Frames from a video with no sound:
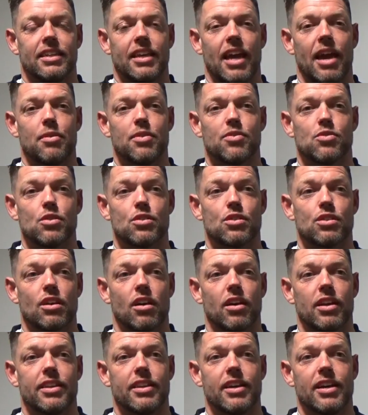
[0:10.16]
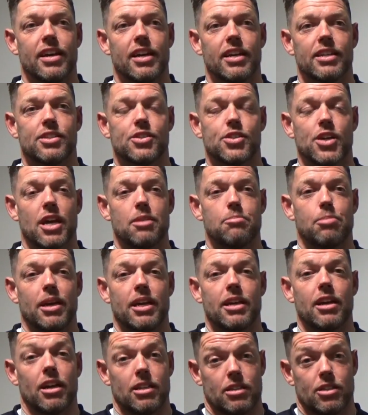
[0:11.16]
Yeah, we just signed uh,
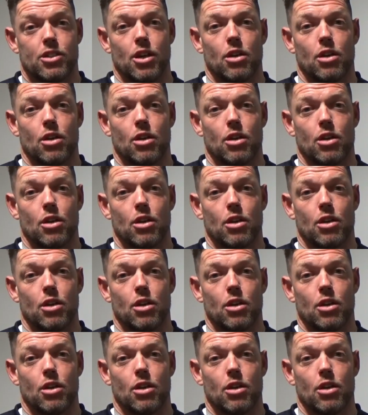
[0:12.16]
JB, uh,